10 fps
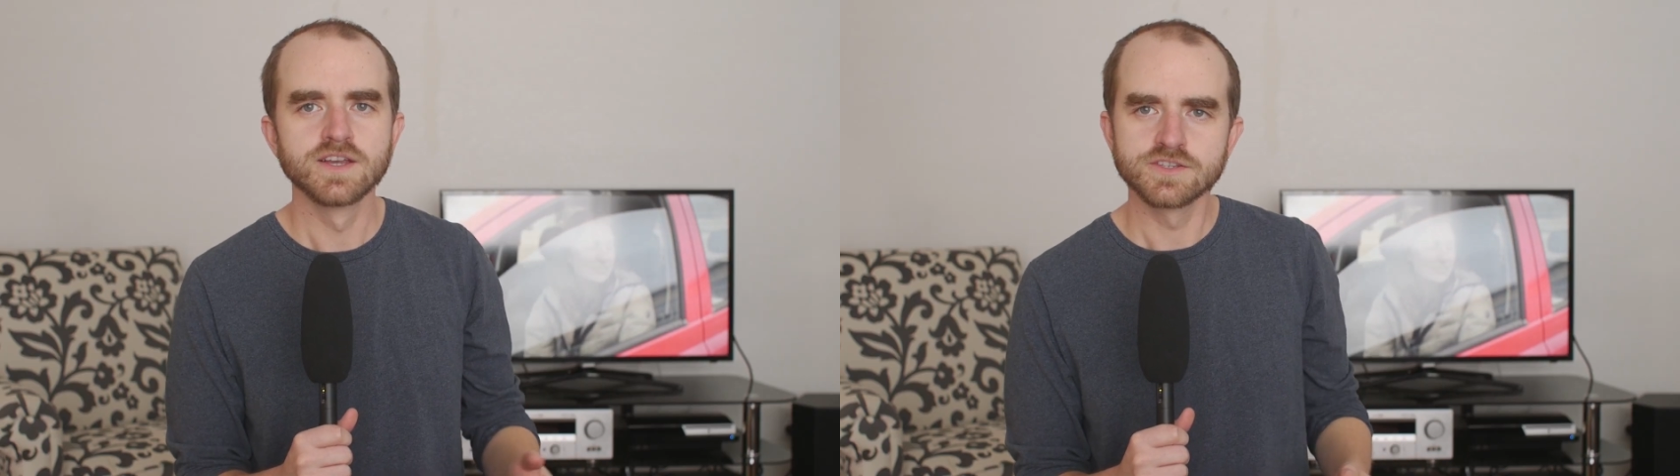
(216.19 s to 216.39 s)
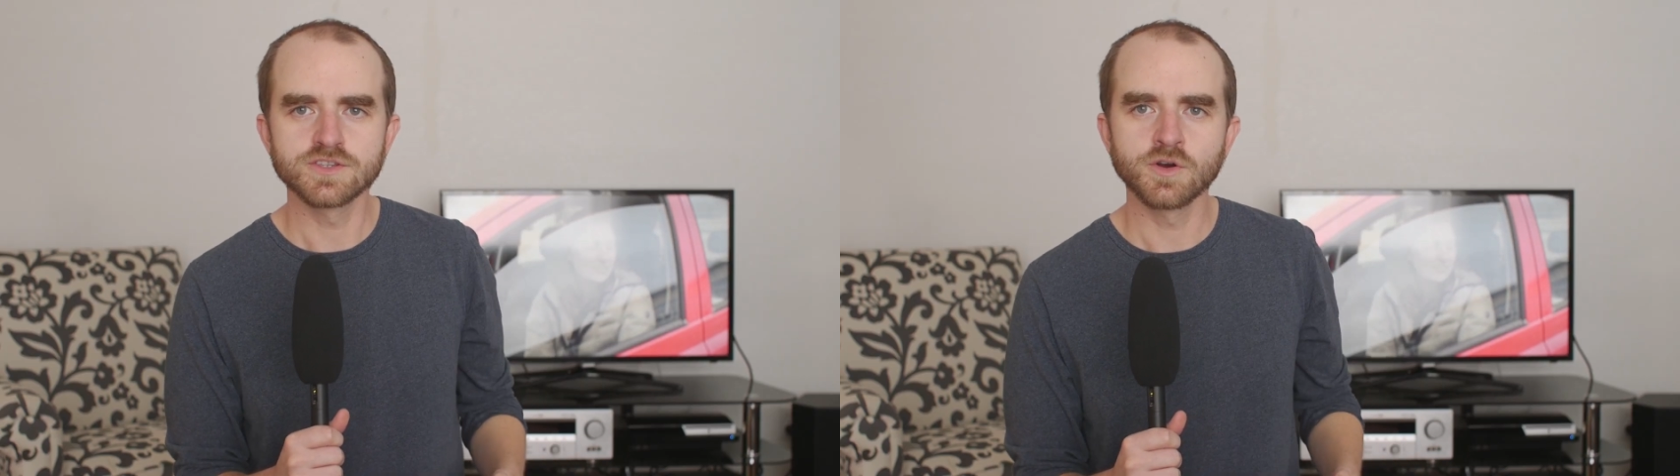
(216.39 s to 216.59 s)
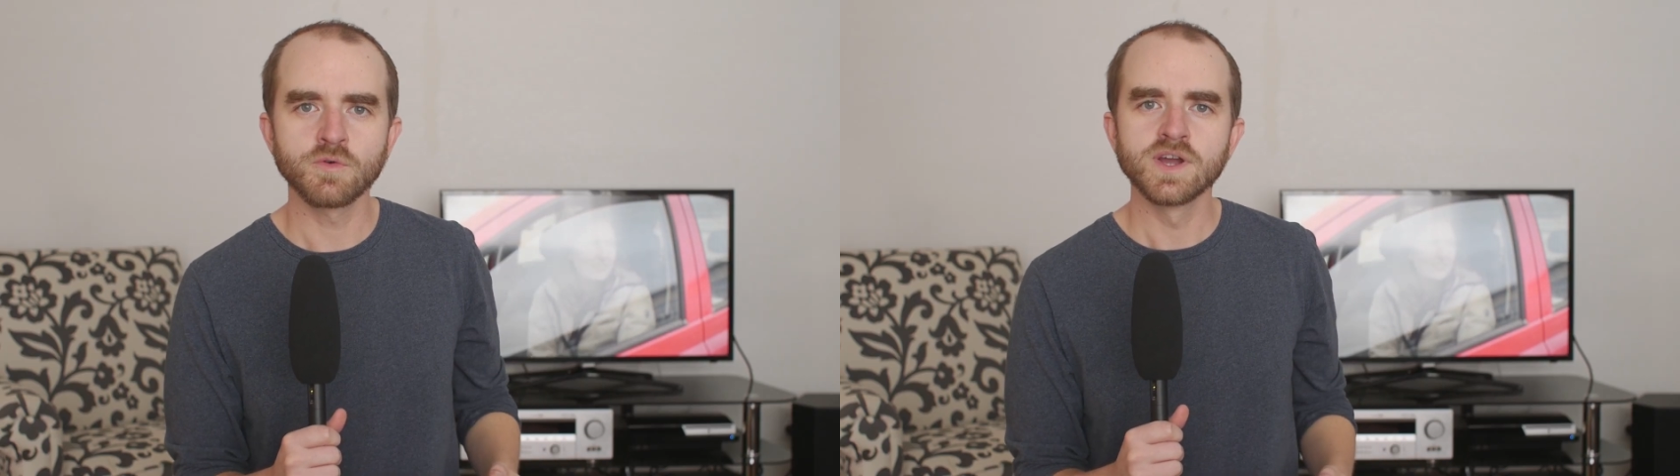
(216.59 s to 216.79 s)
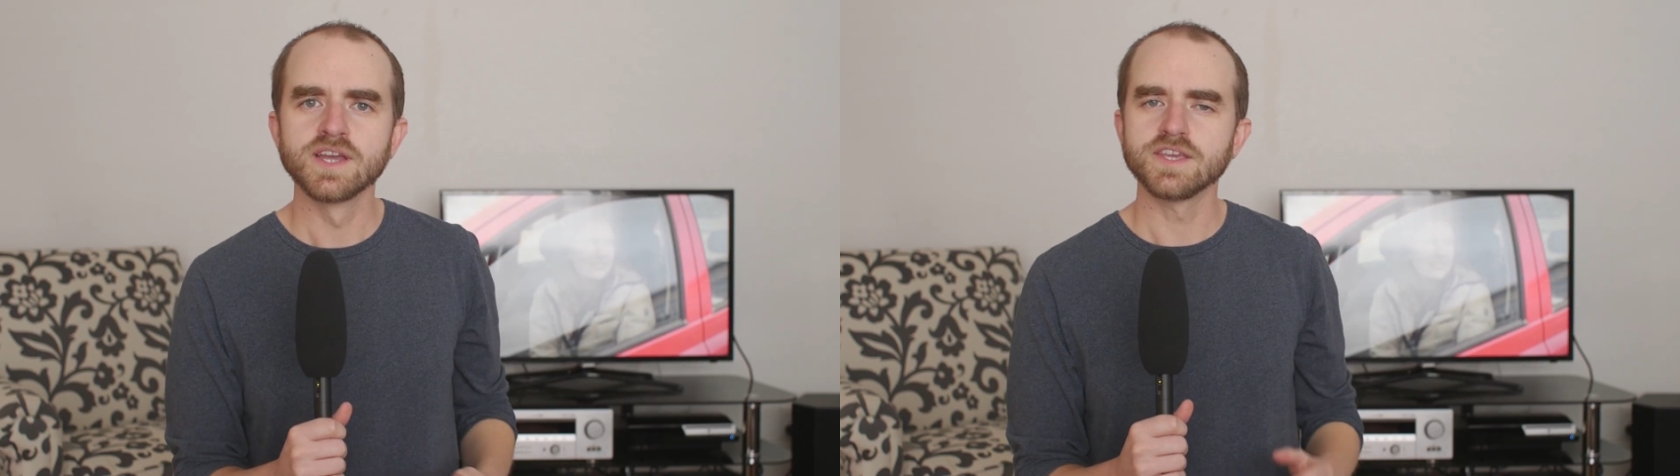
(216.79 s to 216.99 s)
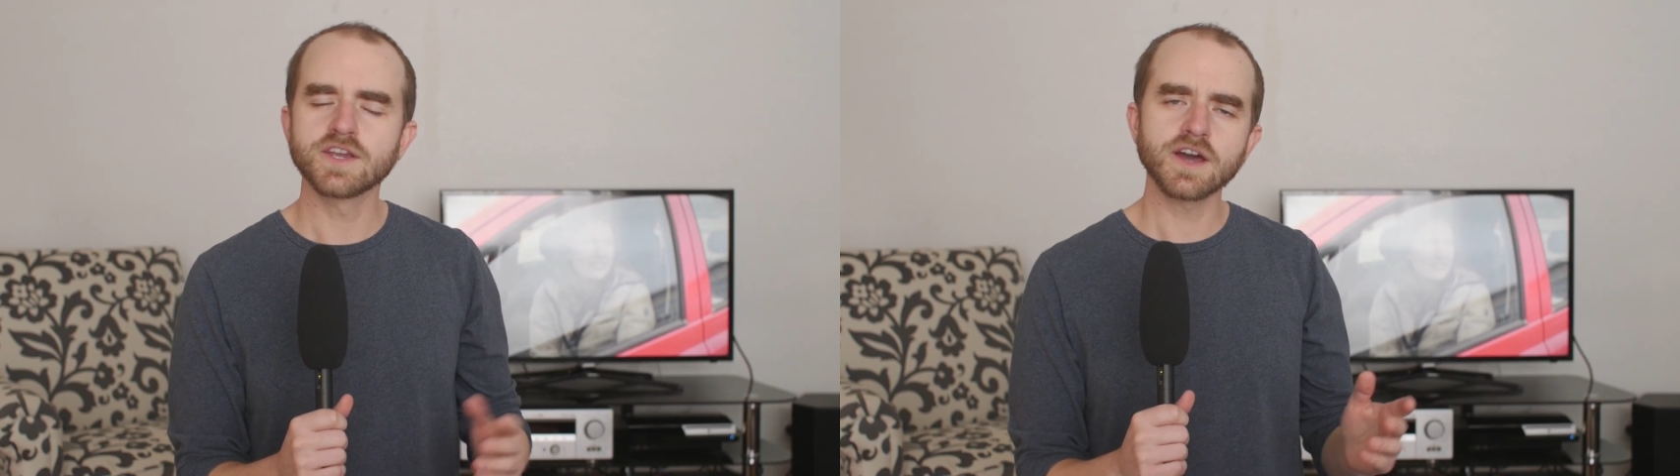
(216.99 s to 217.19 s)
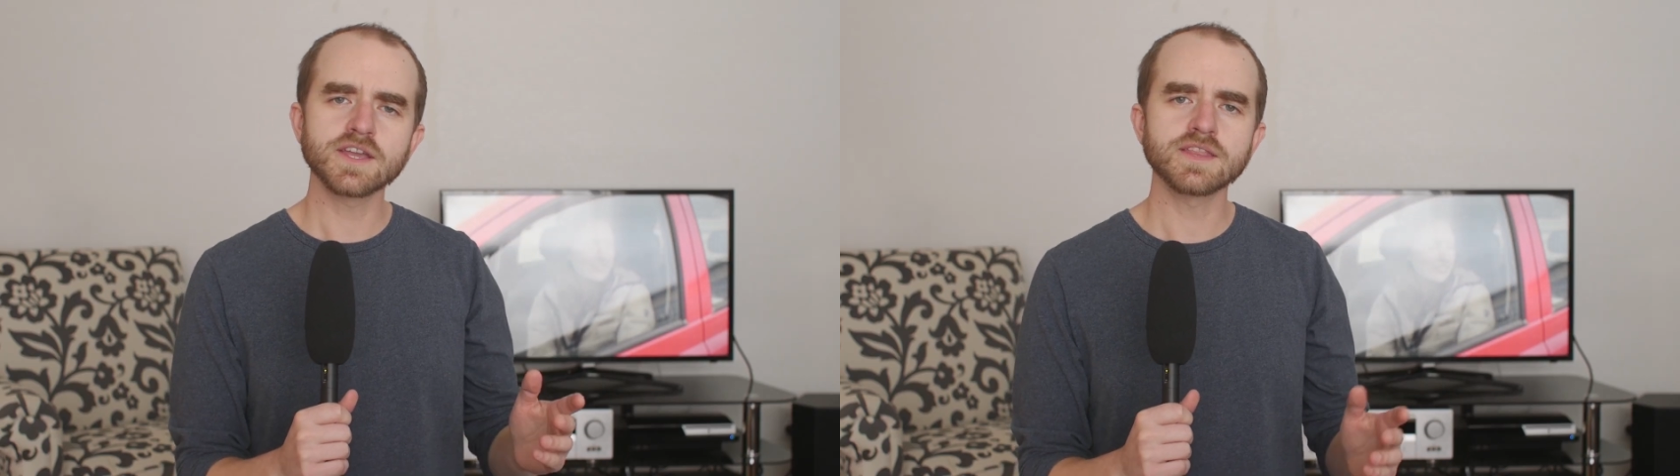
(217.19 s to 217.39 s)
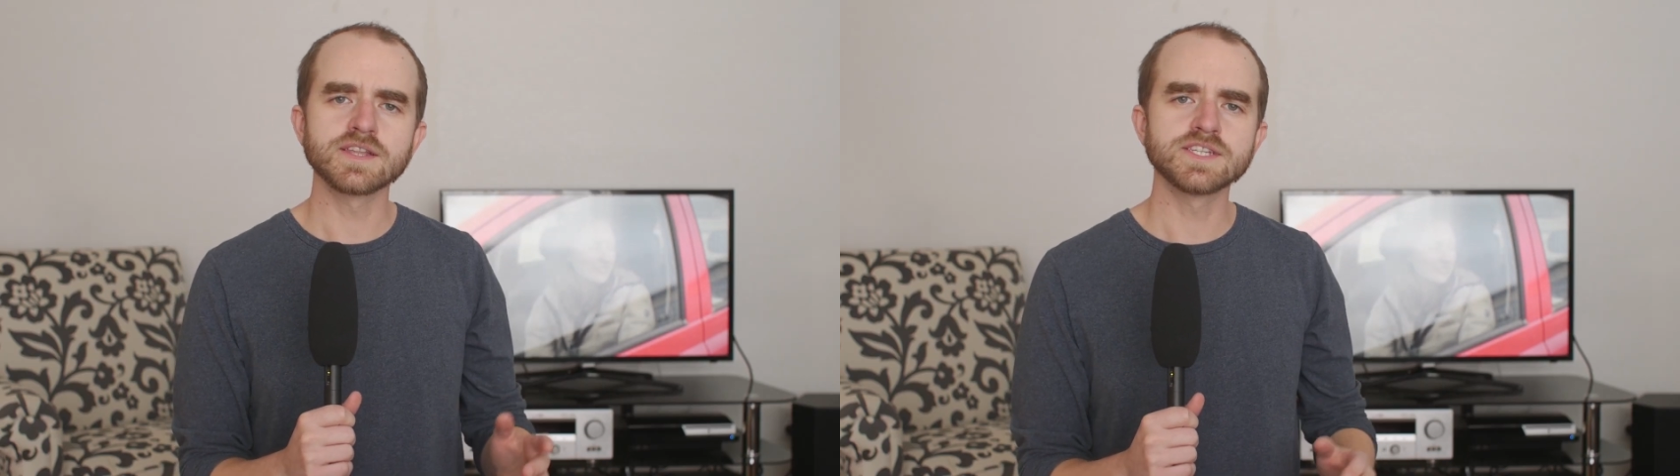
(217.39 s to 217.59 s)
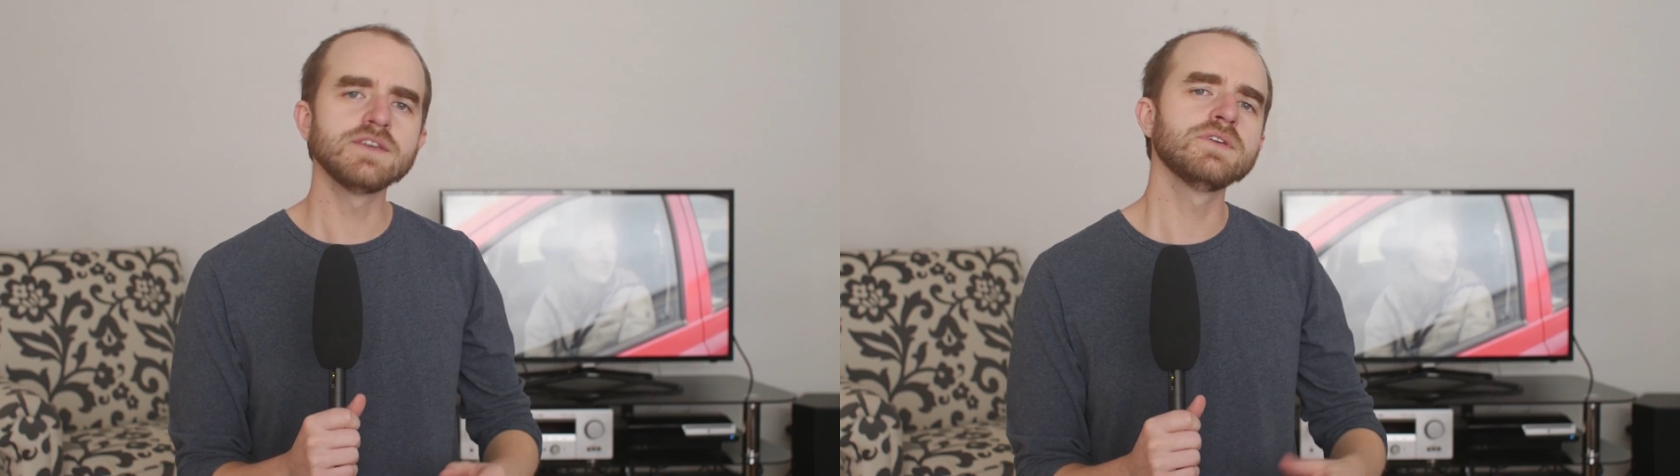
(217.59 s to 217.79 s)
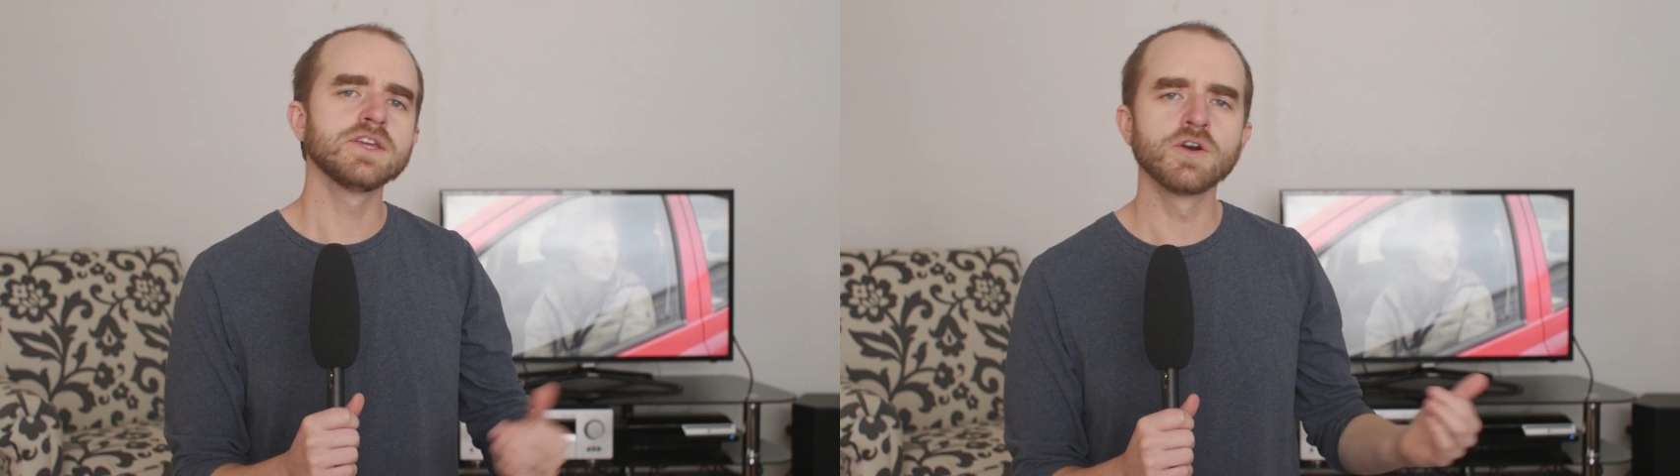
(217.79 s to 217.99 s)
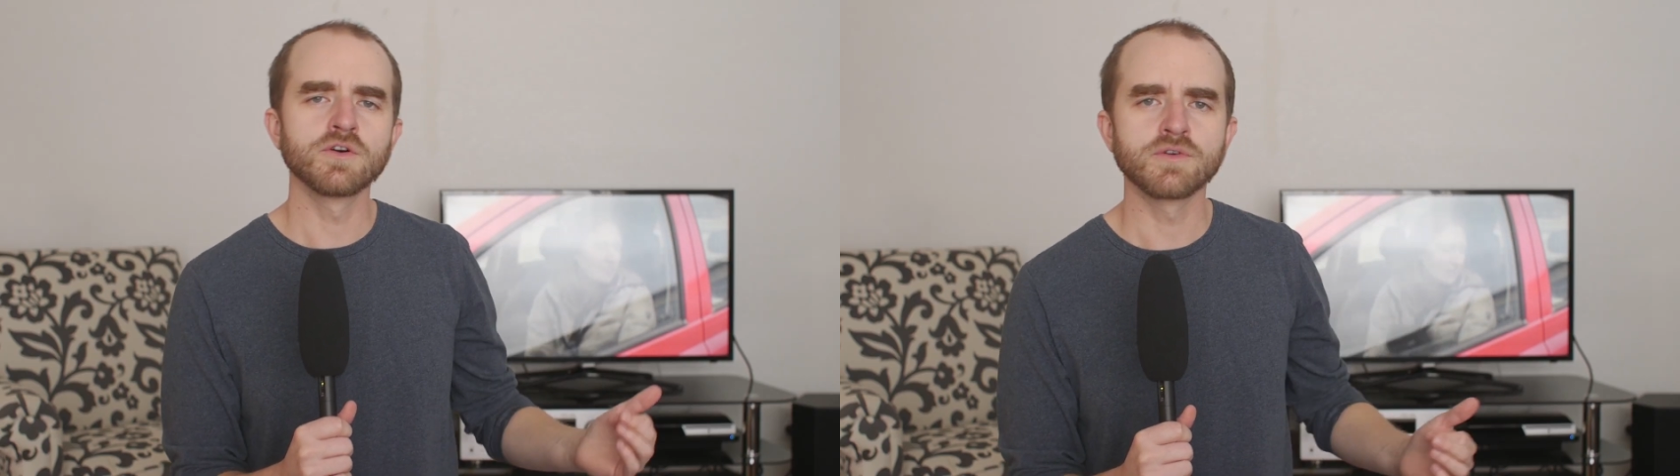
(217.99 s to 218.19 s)
So you gotta get the TV
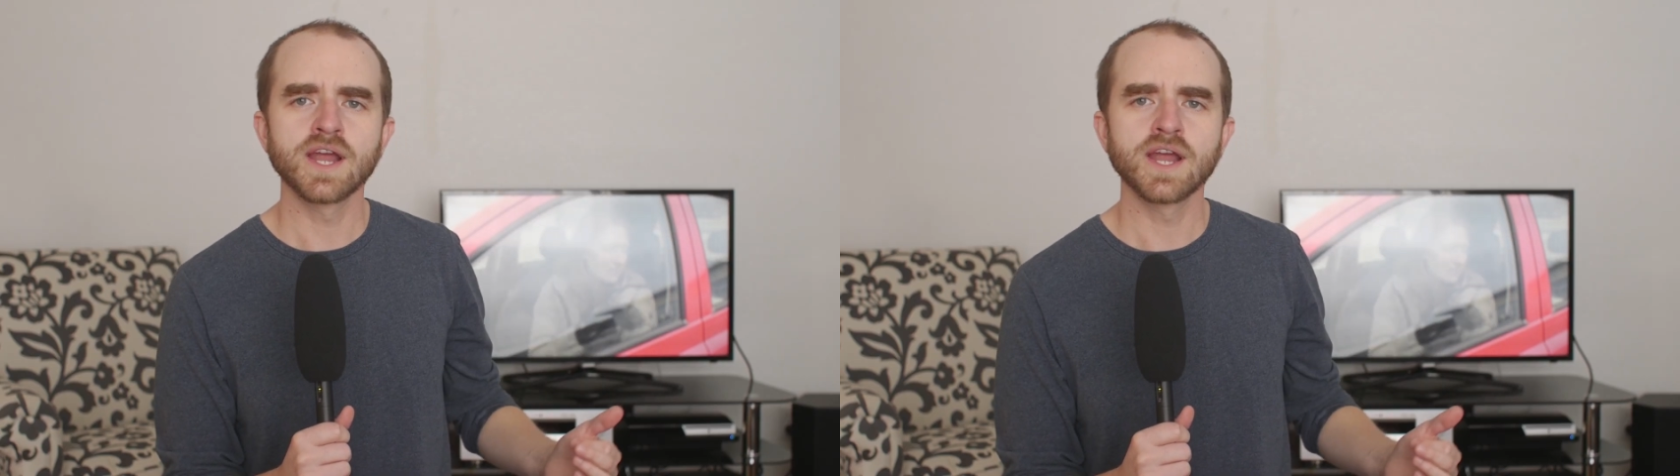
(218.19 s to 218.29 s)
going